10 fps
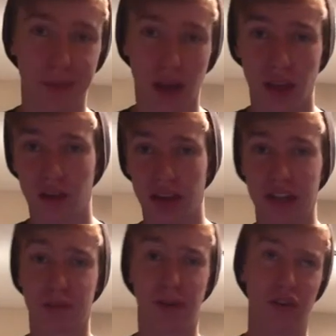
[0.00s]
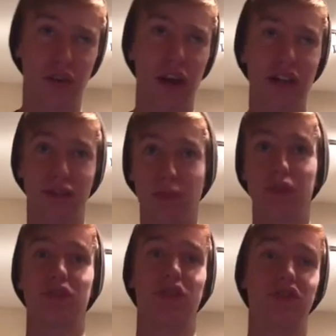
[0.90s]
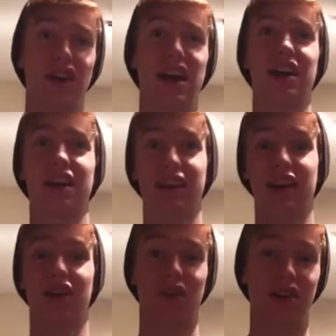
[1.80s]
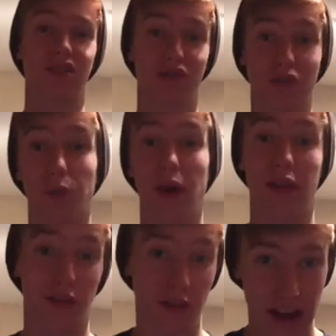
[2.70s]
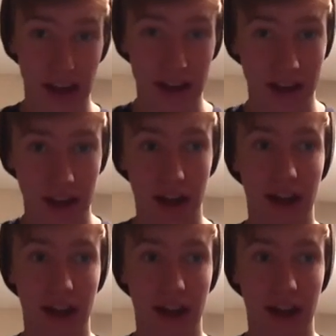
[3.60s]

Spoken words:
by their legs, but you're not supposed to drag a kid around school by their leg,